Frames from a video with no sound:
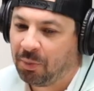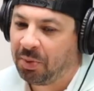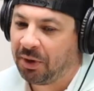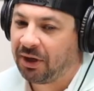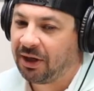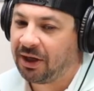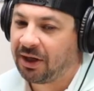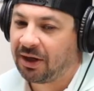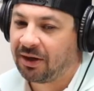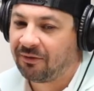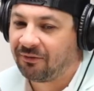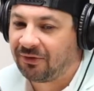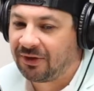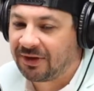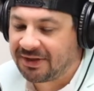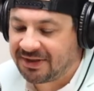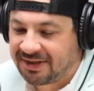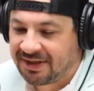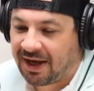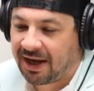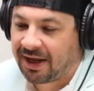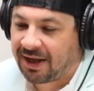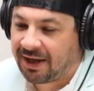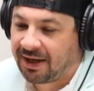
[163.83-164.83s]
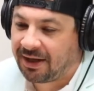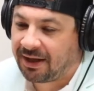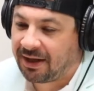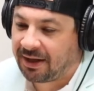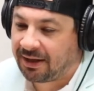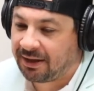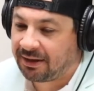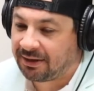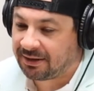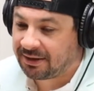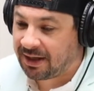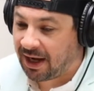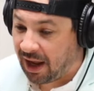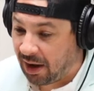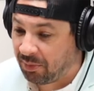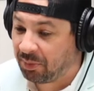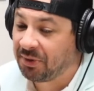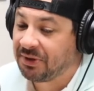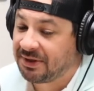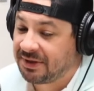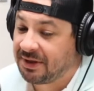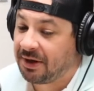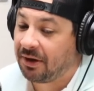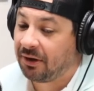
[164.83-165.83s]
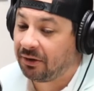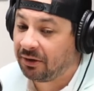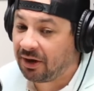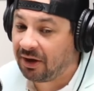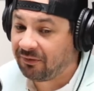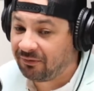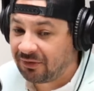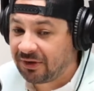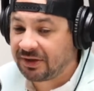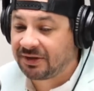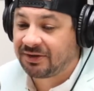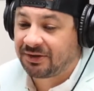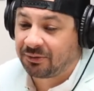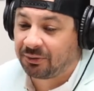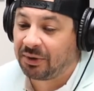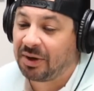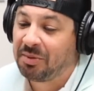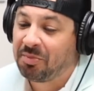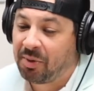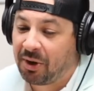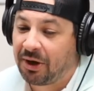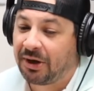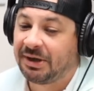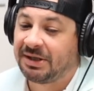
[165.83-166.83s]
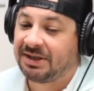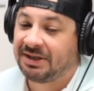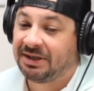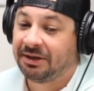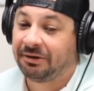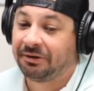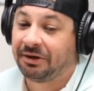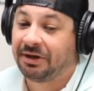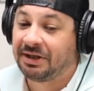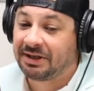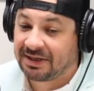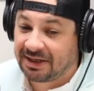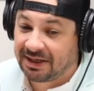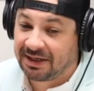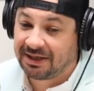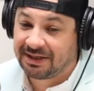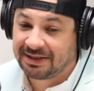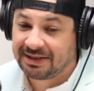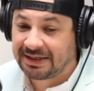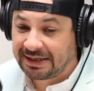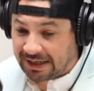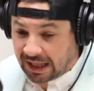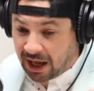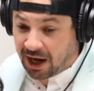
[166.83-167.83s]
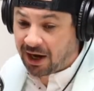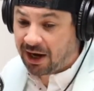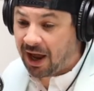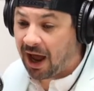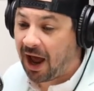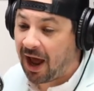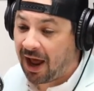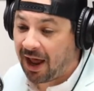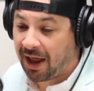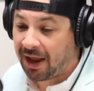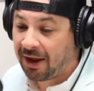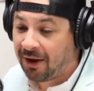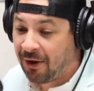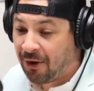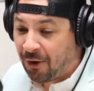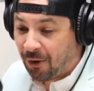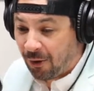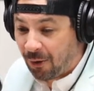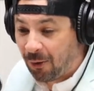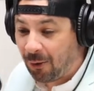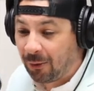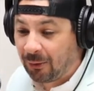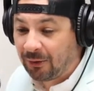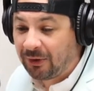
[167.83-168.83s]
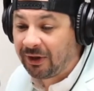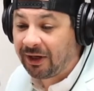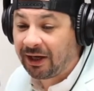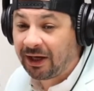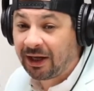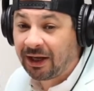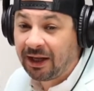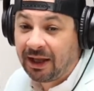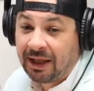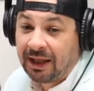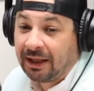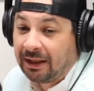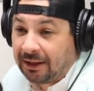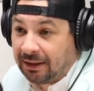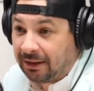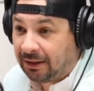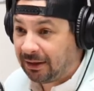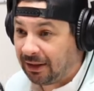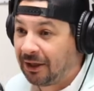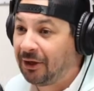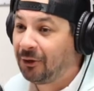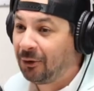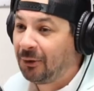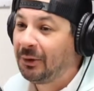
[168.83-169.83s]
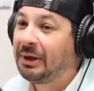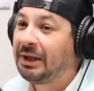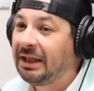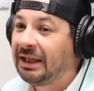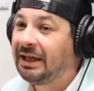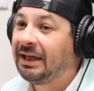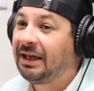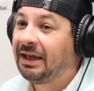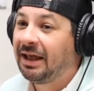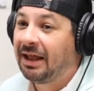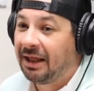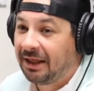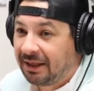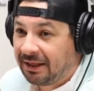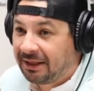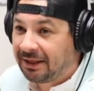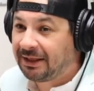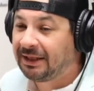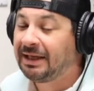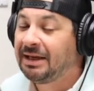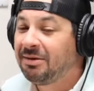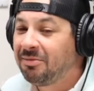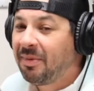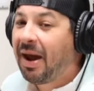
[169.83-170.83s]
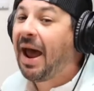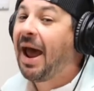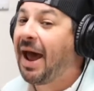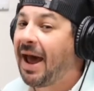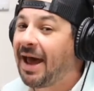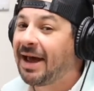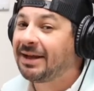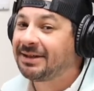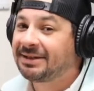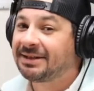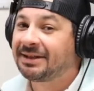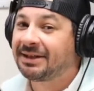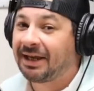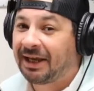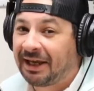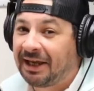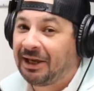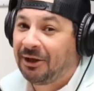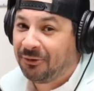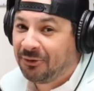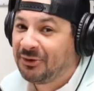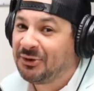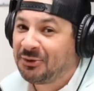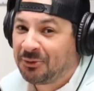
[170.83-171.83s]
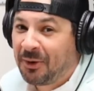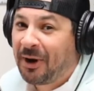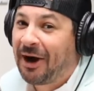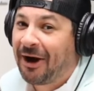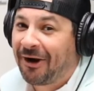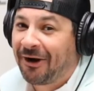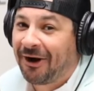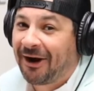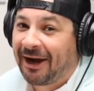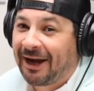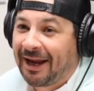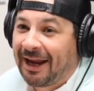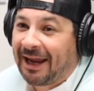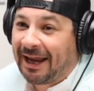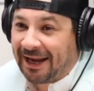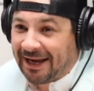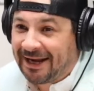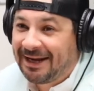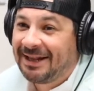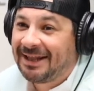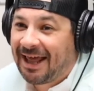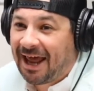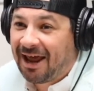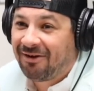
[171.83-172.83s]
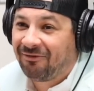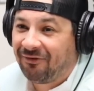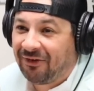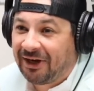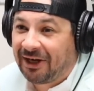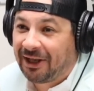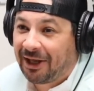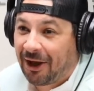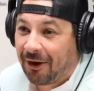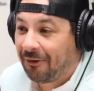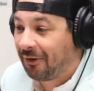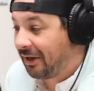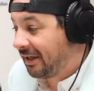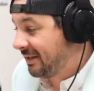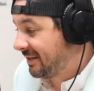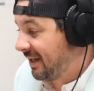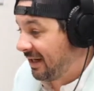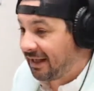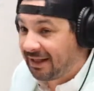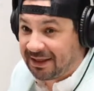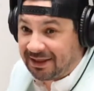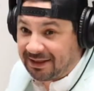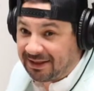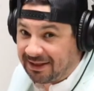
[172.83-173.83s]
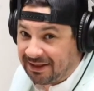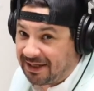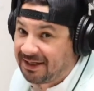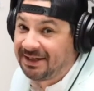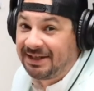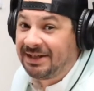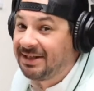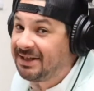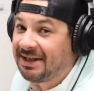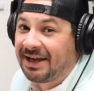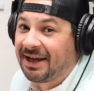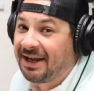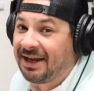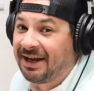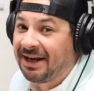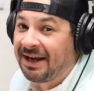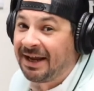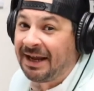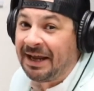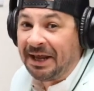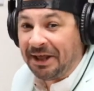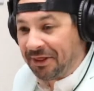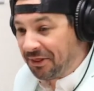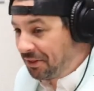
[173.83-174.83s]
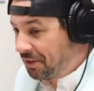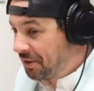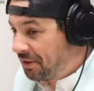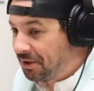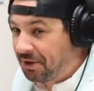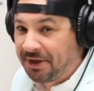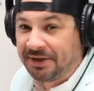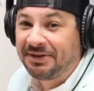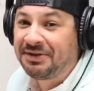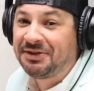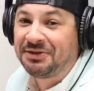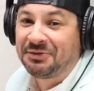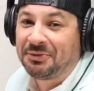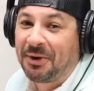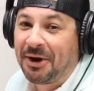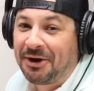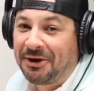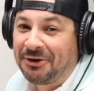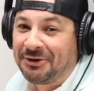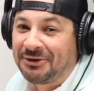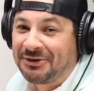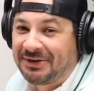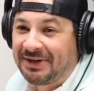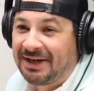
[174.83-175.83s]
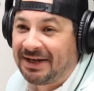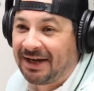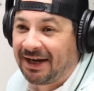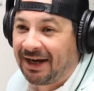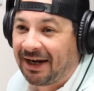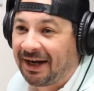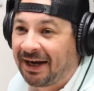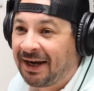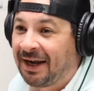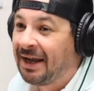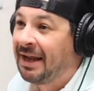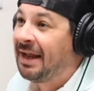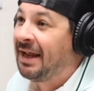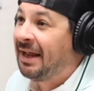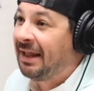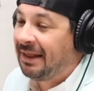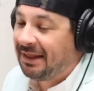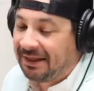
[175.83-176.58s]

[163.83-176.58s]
opening of the second episode of this 3-part series is a guy holding literally the mask he was wearing in that video. And he's like, this is it. This is what you're seeing.